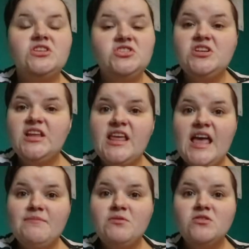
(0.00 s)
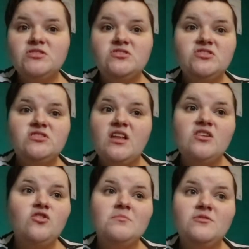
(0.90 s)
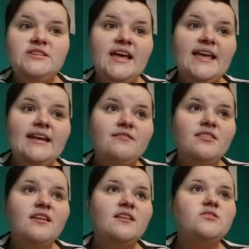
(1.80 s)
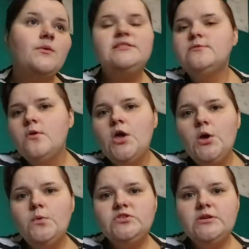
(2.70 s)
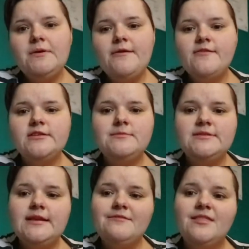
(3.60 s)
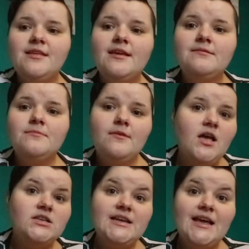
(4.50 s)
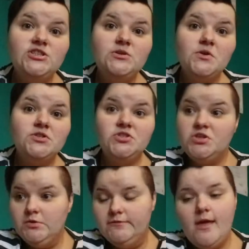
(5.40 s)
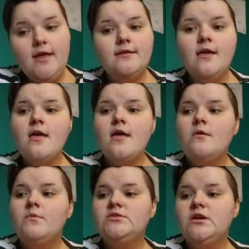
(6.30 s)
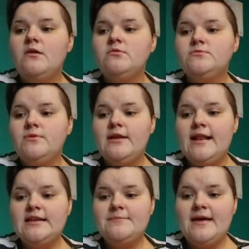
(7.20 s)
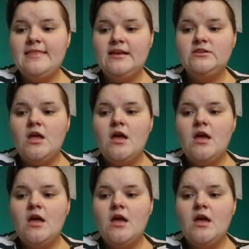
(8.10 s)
said she didn't care because it's just like a normal day and everything. So I did wish her a Merry Christmas and everything, and asked her how she was, and she was fine, which I was really glad about that.